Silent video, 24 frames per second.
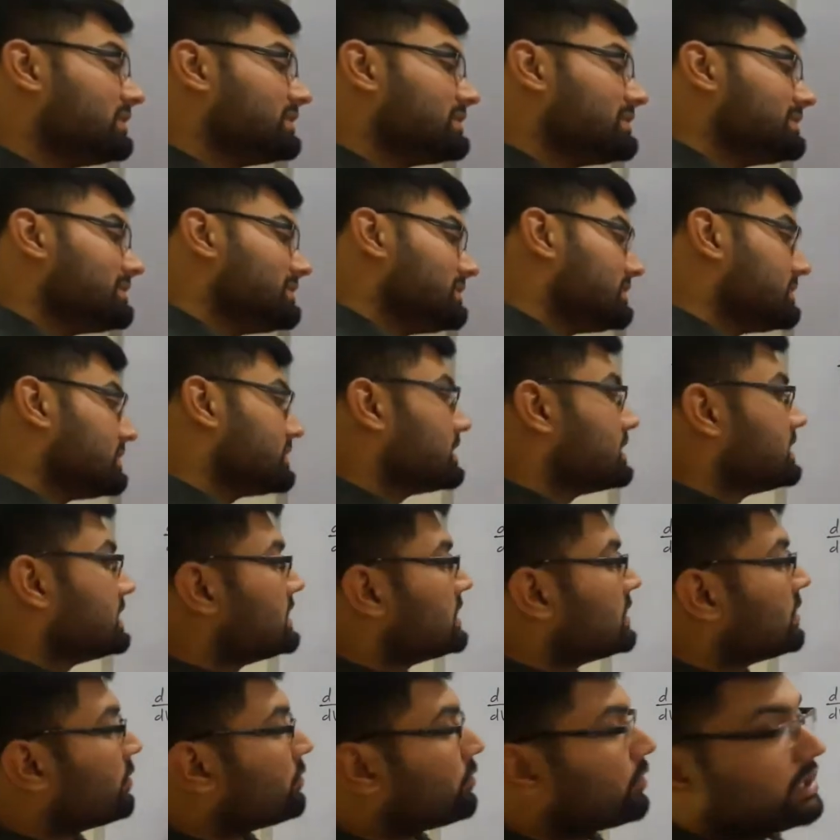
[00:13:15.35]
This is the
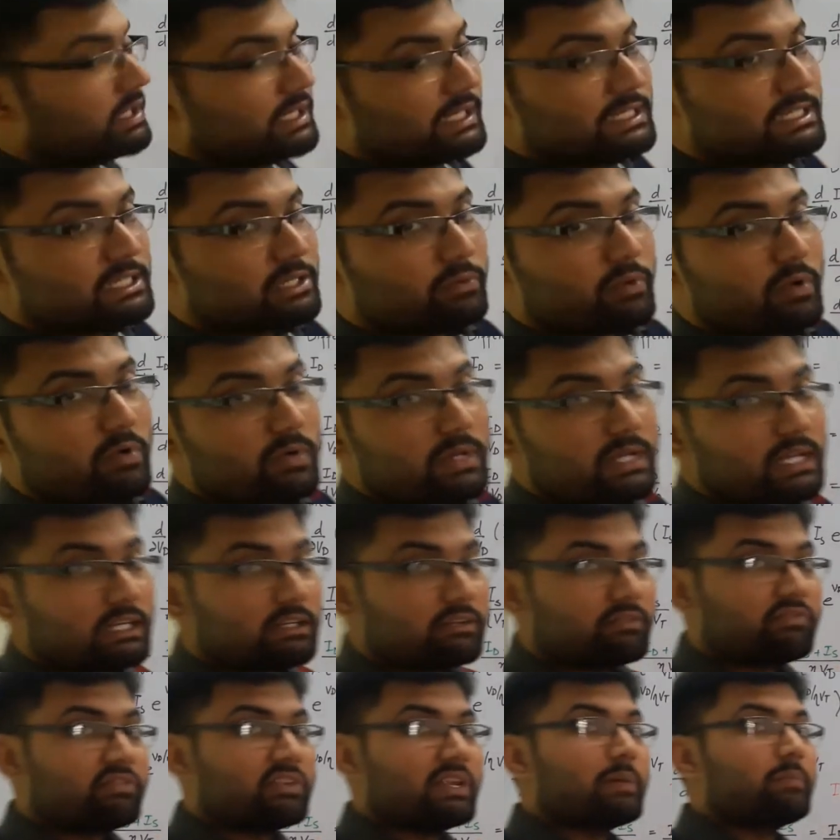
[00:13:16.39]
voltage equivalent
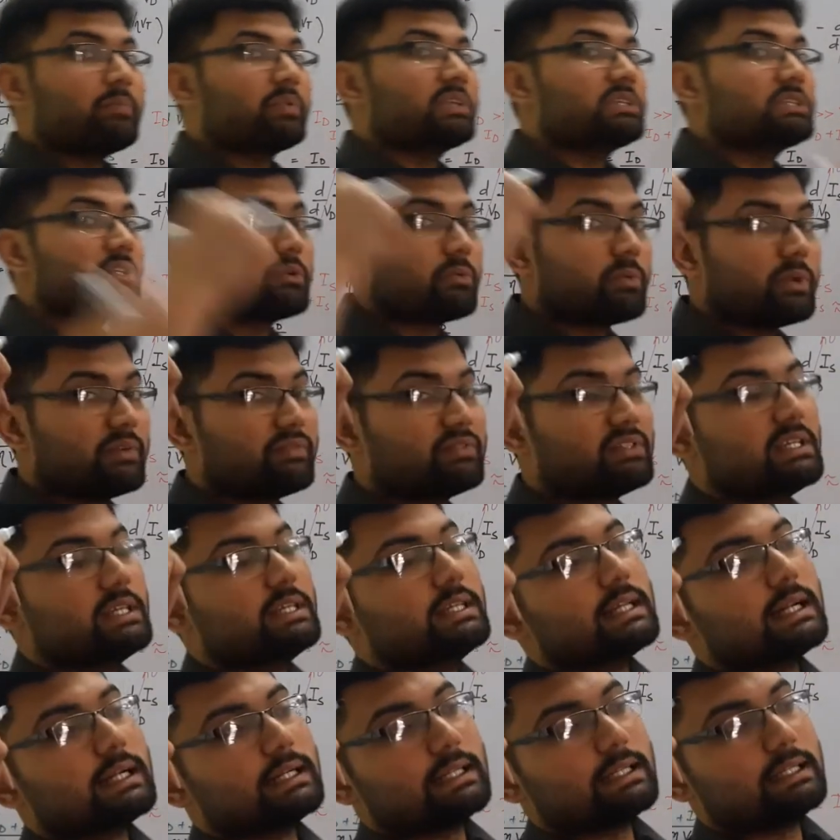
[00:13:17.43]
of temperature. We've
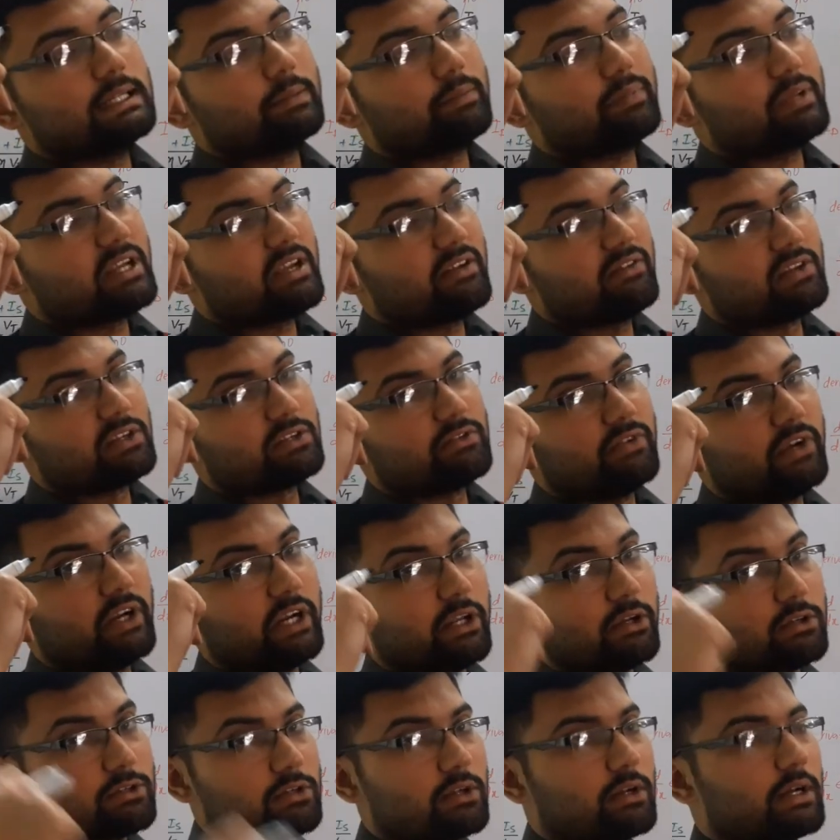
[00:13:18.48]
seen that in the previous
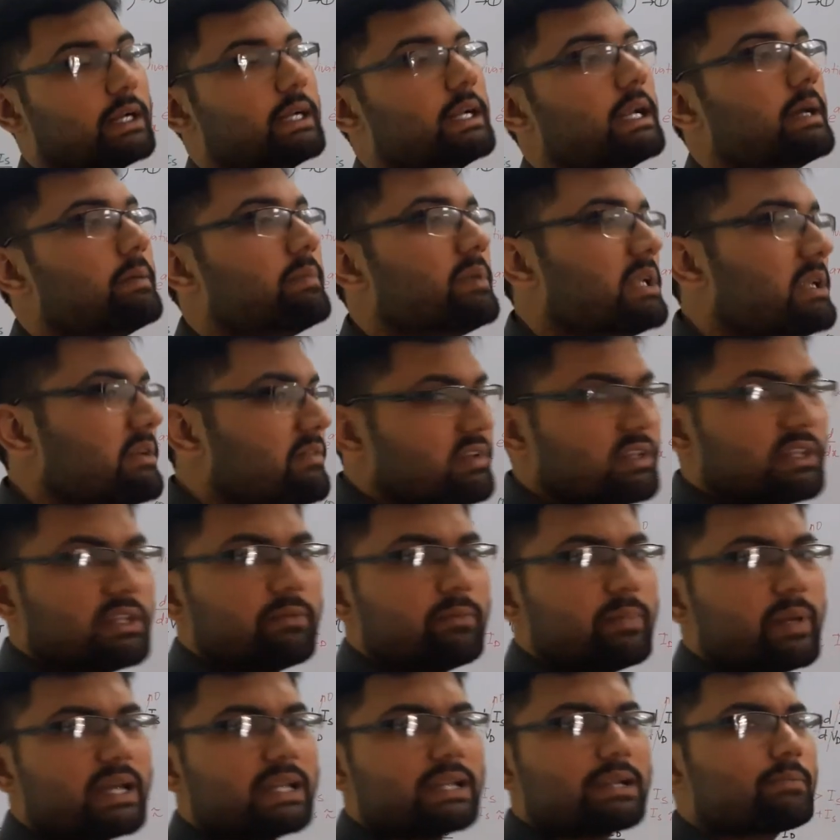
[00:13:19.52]
videos. Alright, I believe in the
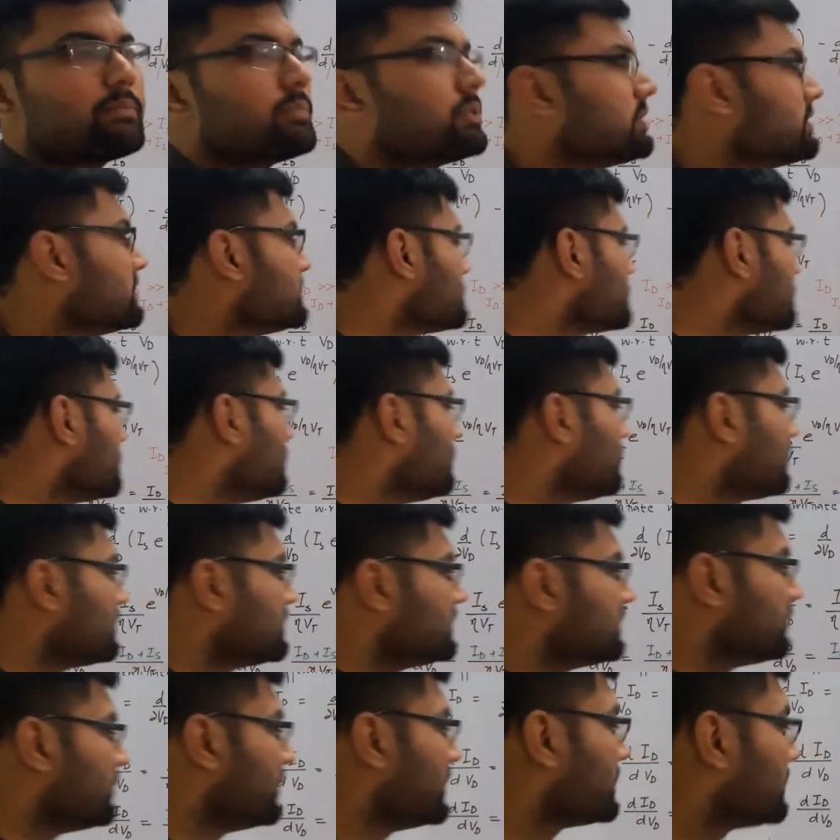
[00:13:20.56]
barrier potential or
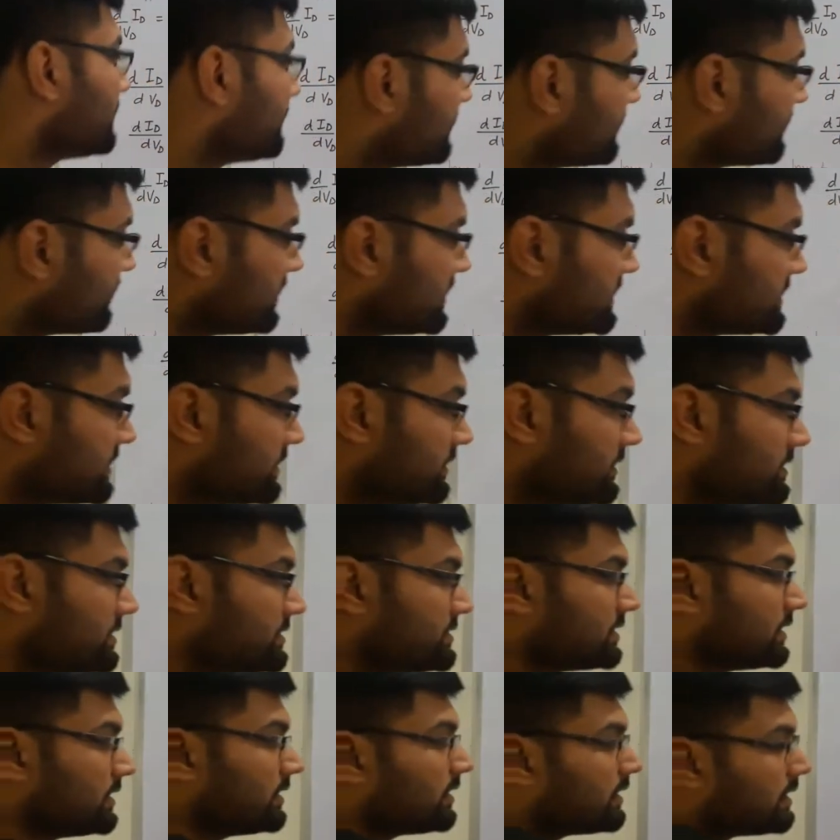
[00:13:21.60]
in the width of depletion
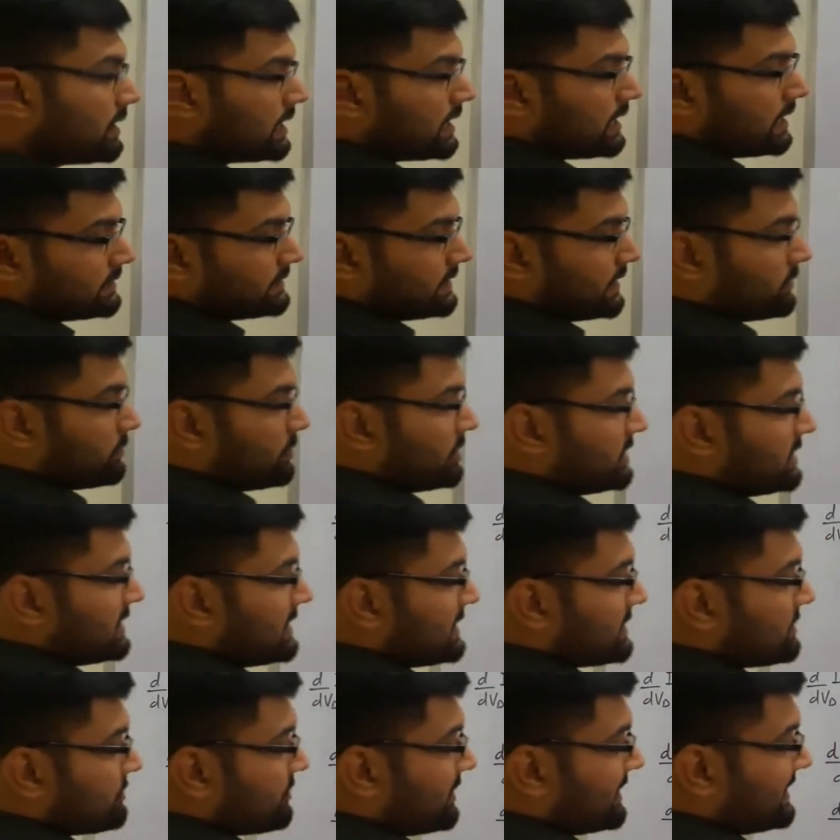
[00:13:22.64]
region that VT
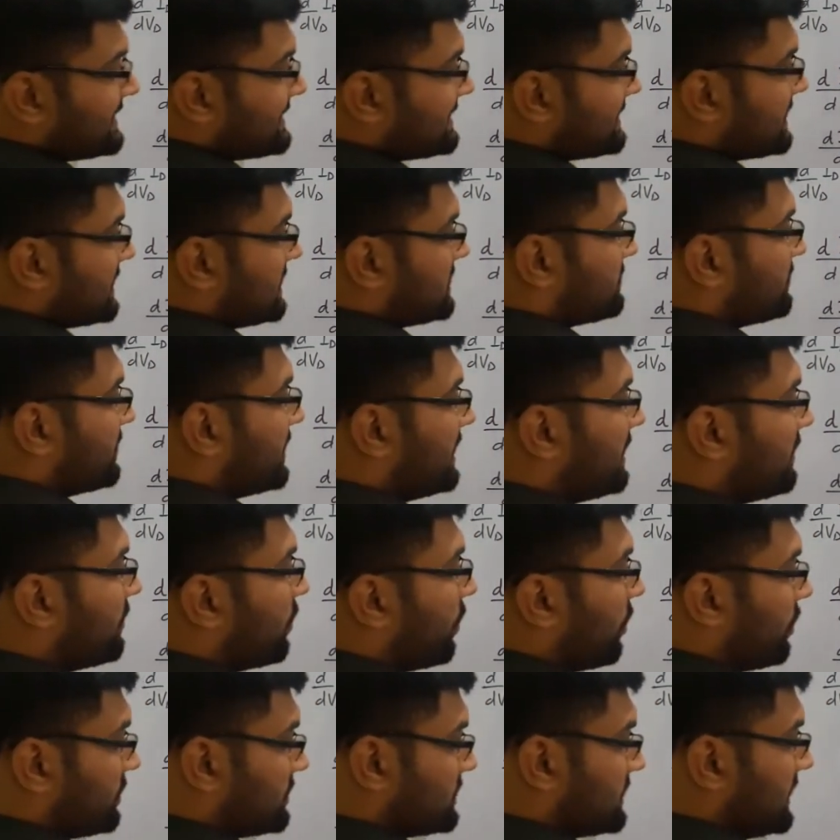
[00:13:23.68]
is 26
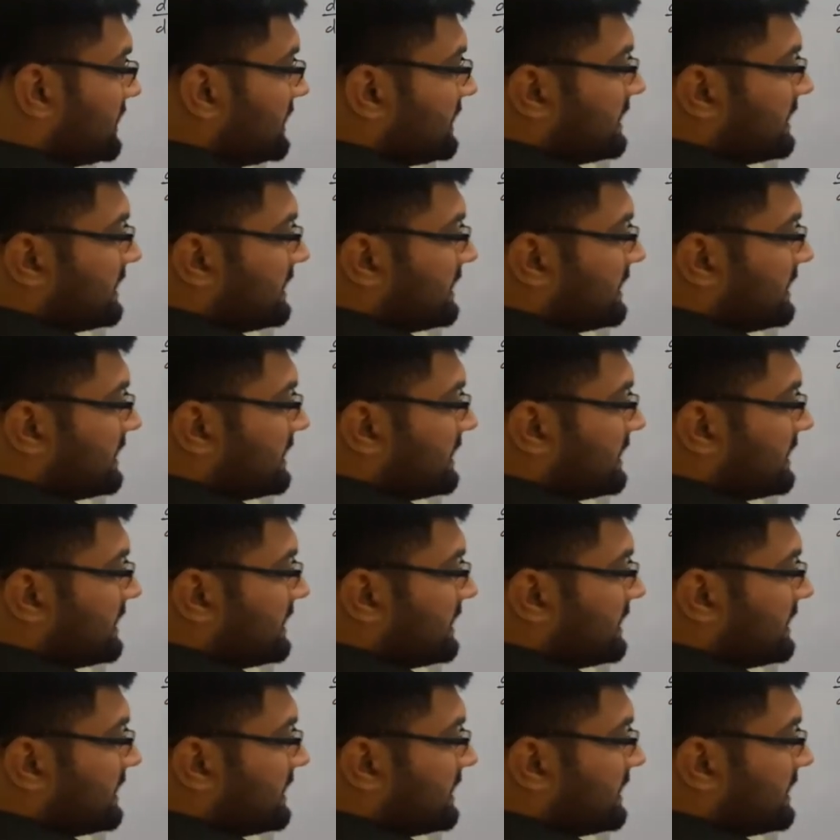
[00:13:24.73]
millivolts.